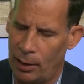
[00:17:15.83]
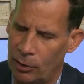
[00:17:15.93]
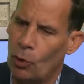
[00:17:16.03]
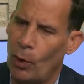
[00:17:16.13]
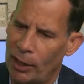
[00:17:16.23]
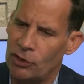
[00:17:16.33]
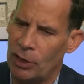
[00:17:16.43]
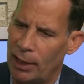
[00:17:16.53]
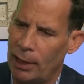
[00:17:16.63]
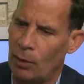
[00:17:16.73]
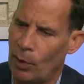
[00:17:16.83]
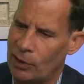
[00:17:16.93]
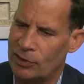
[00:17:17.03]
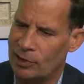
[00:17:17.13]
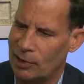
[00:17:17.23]
are questioning, where
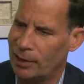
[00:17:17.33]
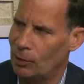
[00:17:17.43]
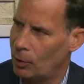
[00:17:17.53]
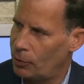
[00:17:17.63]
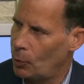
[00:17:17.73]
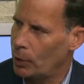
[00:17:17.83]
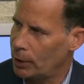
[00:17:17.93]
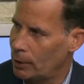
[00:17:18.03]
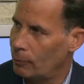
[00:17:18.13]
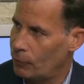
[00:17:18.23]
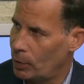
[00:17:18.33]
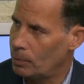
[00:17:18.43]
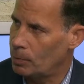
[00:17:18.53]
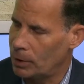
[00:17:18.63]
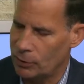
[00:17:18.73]
does this legal authority come
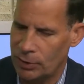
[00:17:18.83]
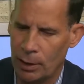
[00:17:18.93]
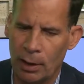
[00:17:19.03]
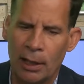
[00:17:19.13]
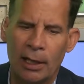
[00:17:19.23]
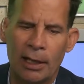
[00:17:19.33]
from? There's a